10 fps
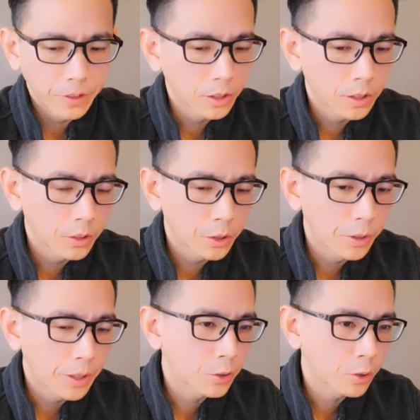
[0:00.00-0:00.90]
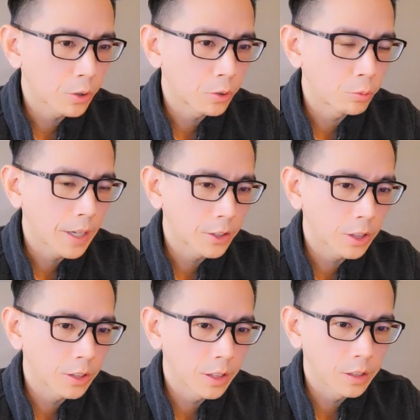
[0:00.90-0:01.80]
Listen to his or her
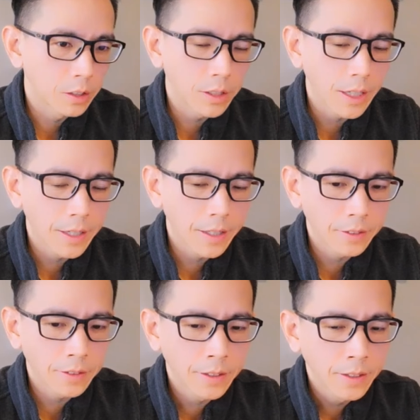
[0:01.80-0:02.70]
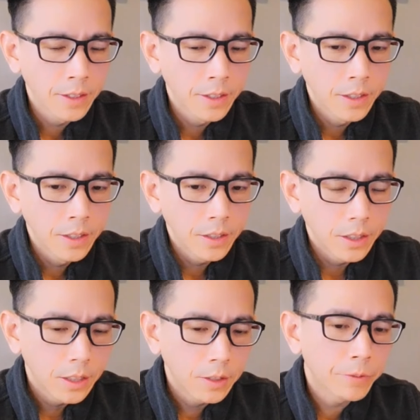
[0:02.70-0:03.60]
rationale. And
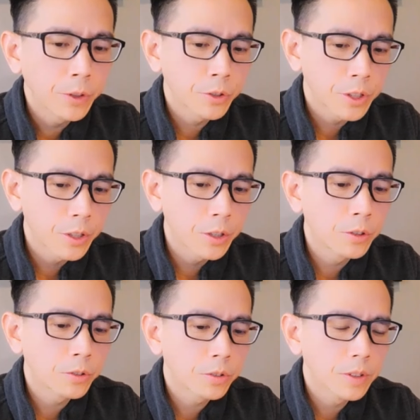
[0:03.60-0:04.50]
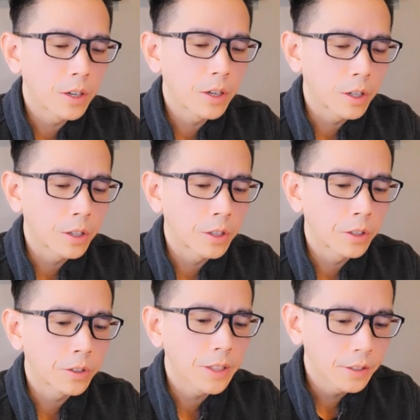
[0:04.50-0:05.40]
if you still
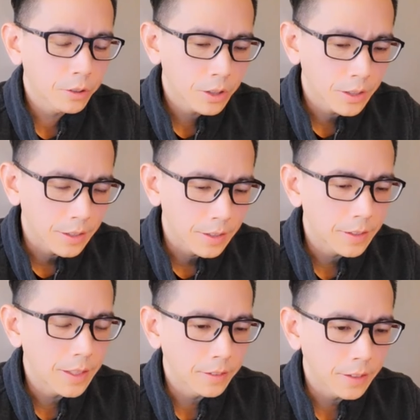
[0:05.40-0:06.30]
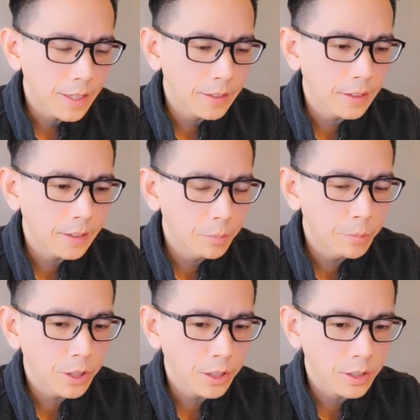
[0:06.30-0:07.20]
are interested in getting
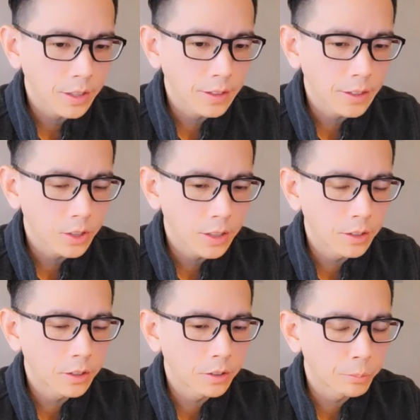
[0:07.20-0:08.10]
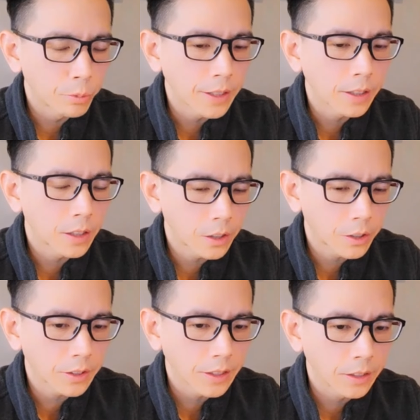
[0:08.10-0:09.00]
imaging studies done to bring
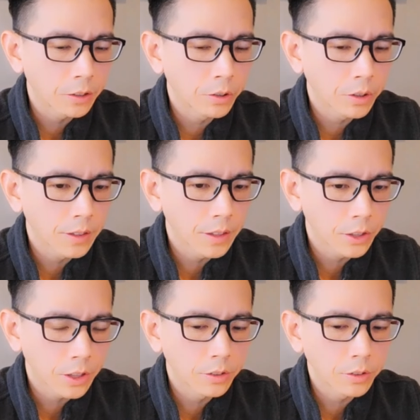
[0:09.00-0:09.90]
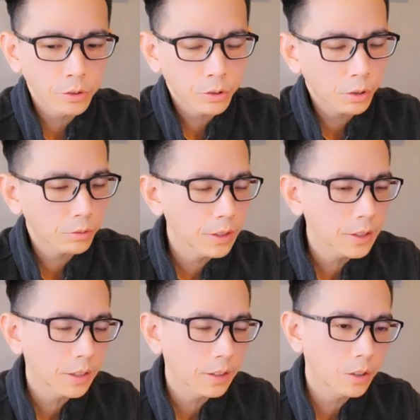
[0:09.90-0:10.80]
clarity to your condition, you
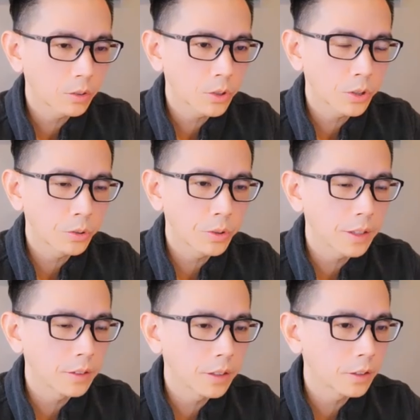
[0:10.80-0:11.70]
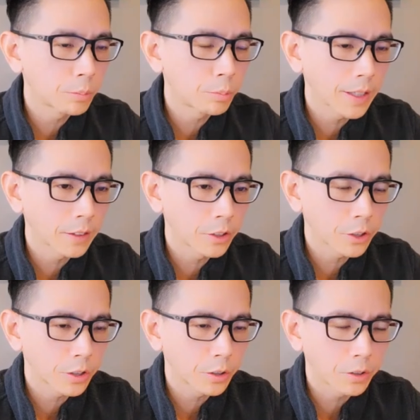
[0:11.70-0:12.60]
certainly can go to another
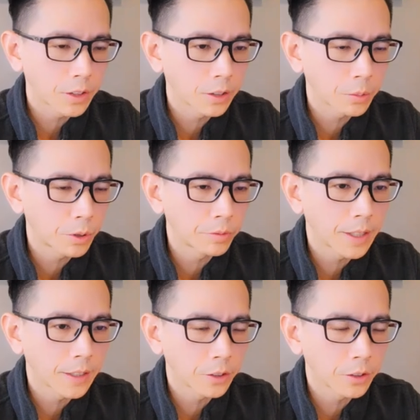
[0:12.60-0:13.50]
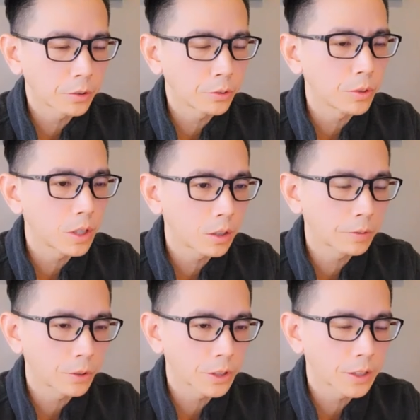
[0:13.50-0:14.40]
practitioner, another provider who
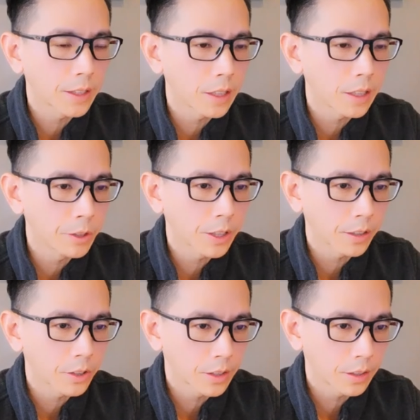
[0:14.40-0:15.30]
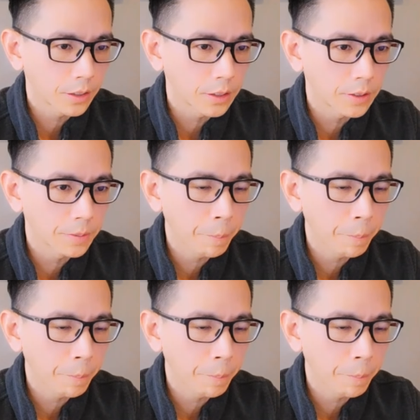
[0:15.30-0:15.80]
offers the imaging study.